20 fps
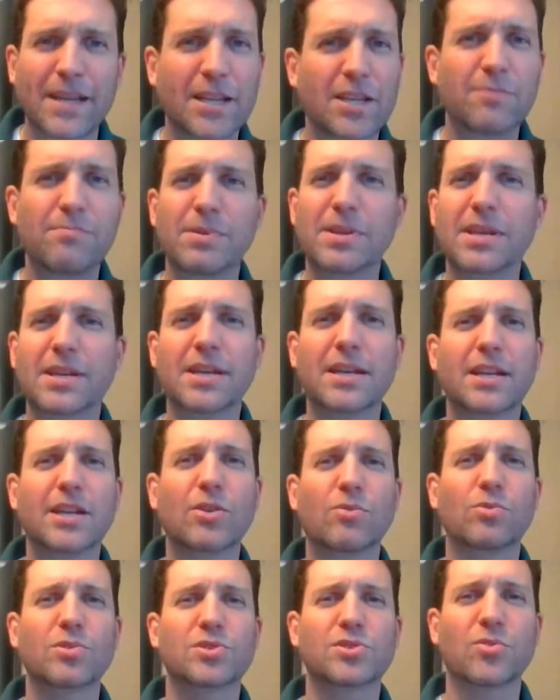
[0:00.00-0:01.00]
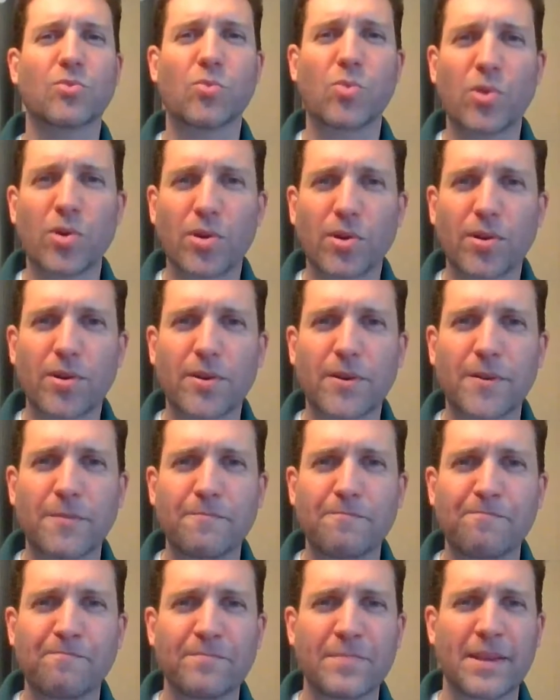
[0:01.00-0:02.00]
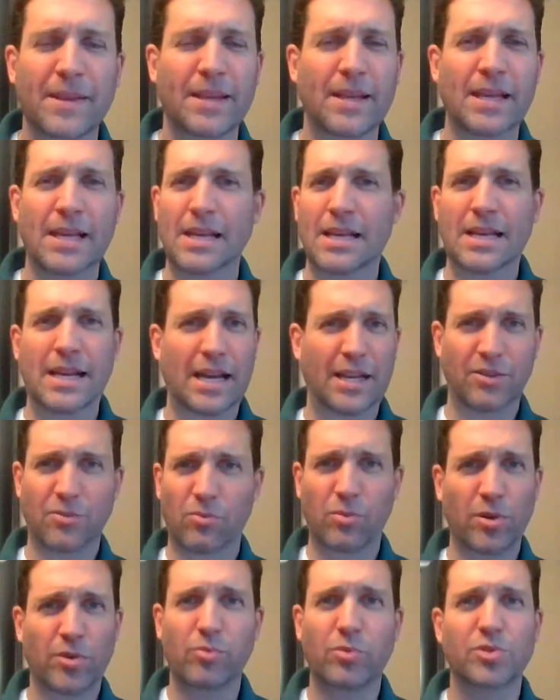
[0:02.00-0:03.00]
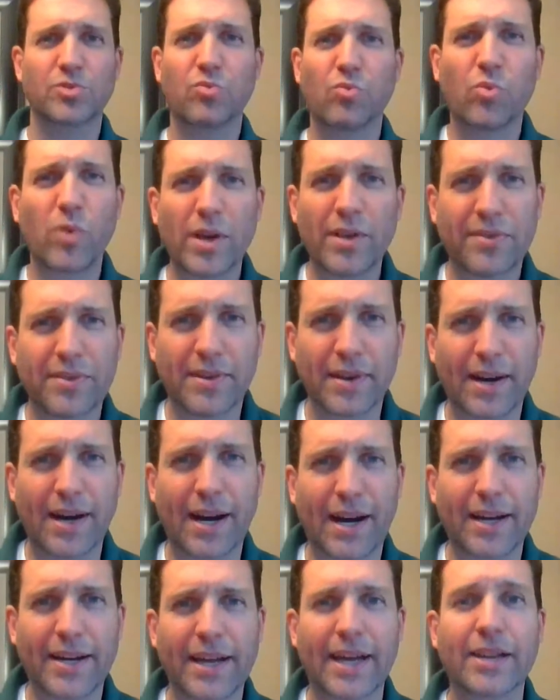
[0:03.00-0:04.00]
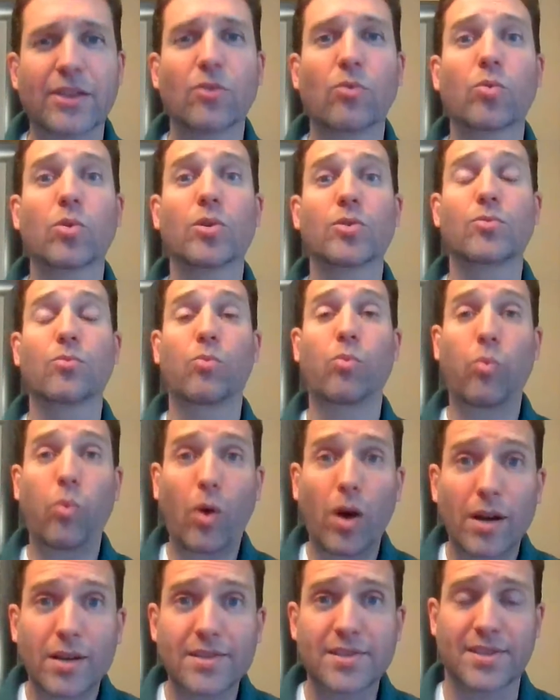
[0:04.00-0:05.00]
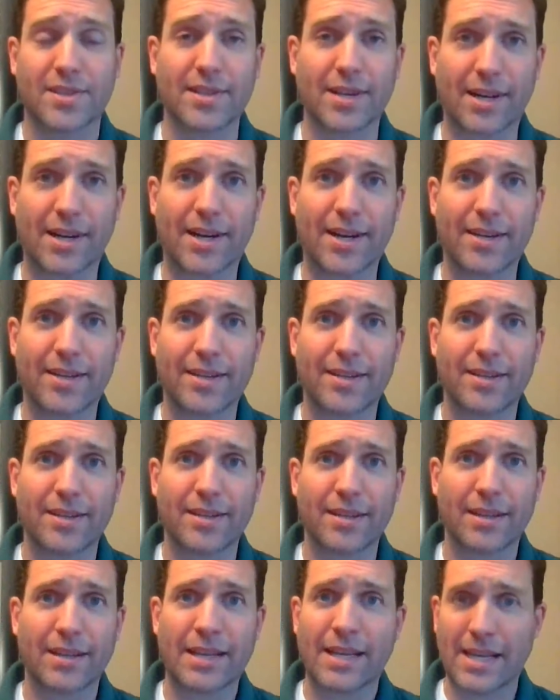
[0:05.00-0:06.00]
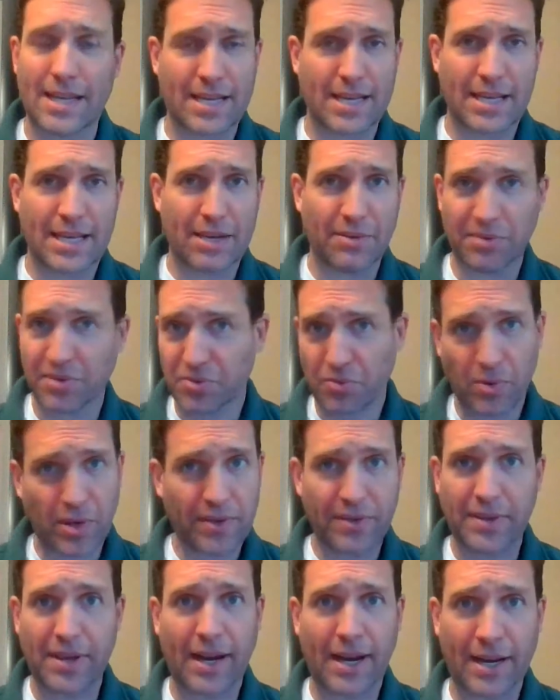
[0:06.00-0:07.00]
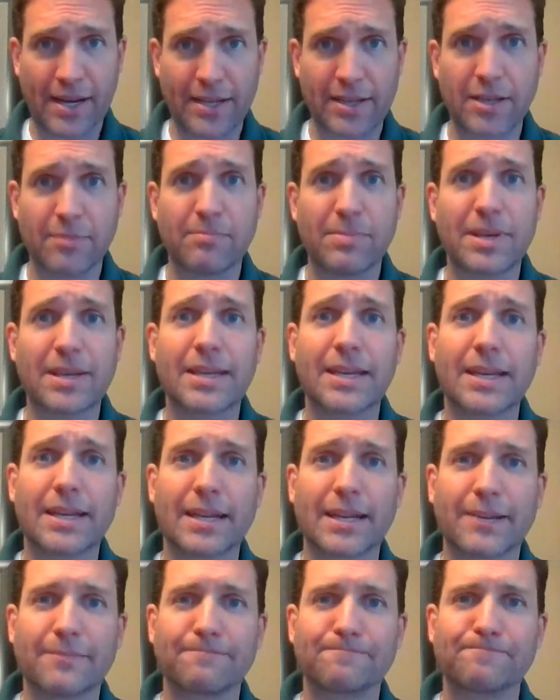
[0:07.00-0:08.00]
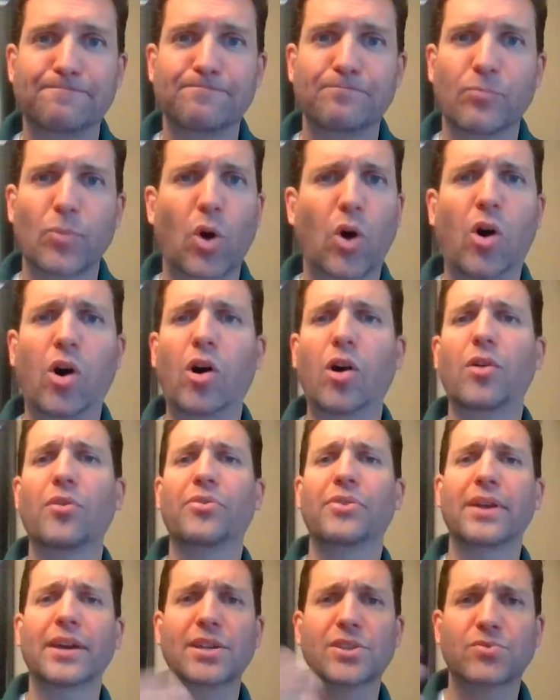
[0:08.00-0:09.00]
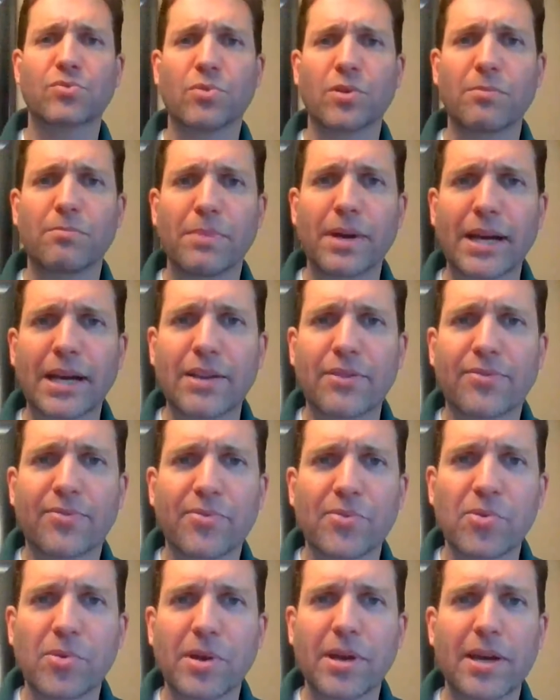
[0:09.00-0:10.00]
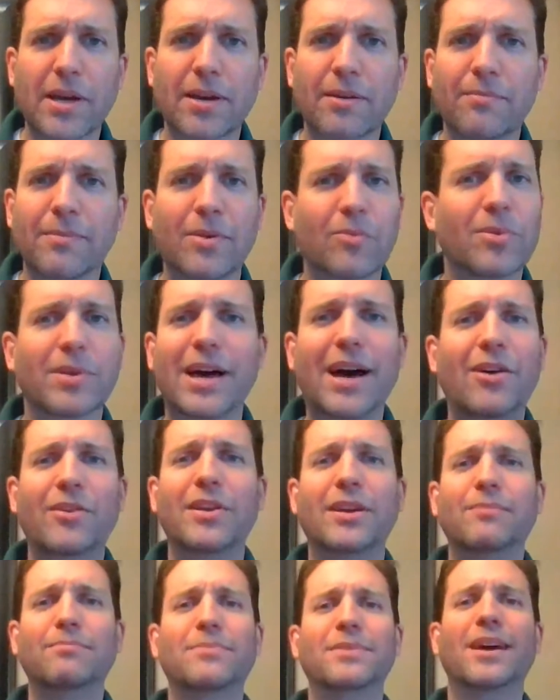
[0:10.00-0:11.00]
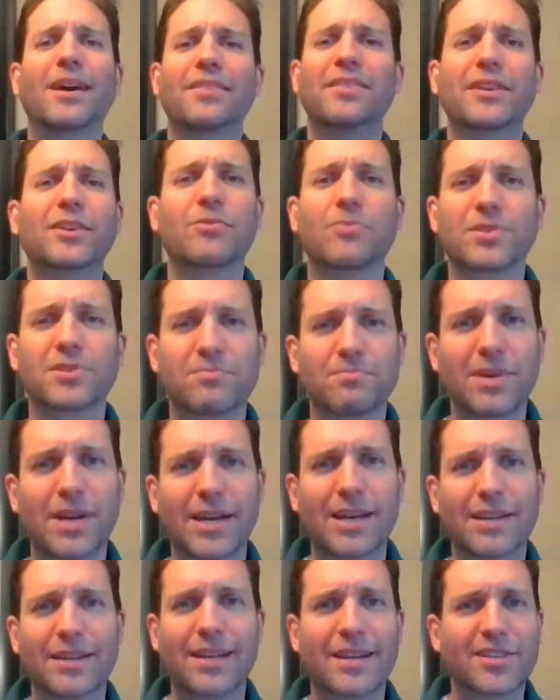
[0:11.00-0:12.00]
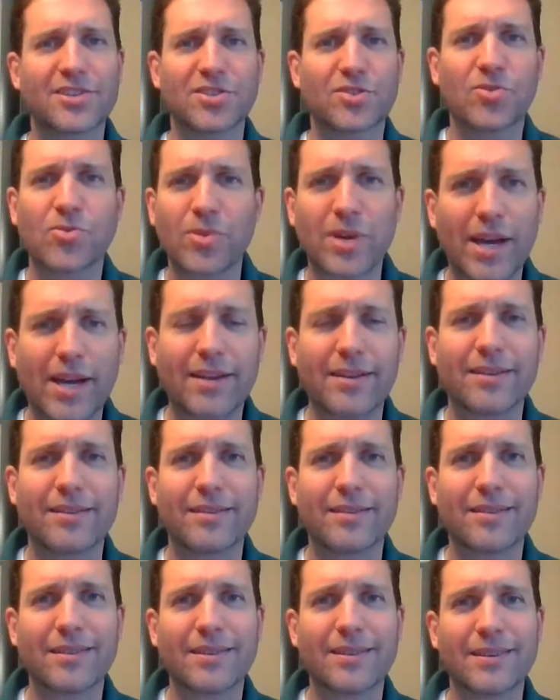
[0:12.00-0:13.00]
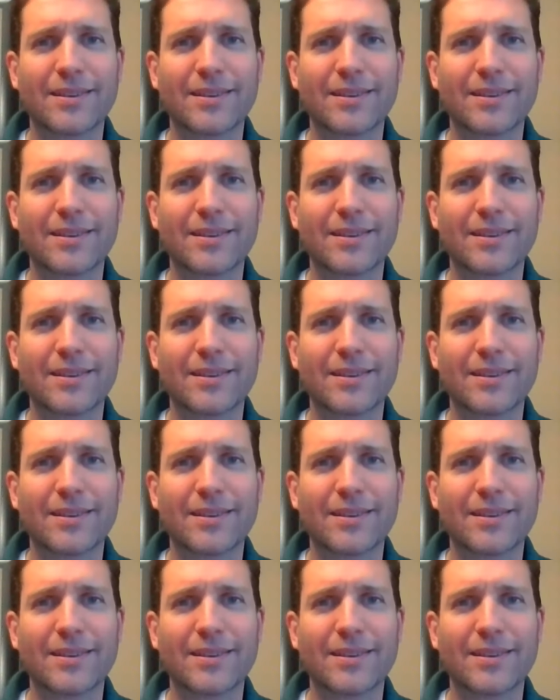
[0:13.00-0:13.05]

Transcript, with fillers: In the beginning was the Word, and the Word was with God, and the Word was God. He was with God in the beginning. All things were made through him, and without him nothing was made that is created.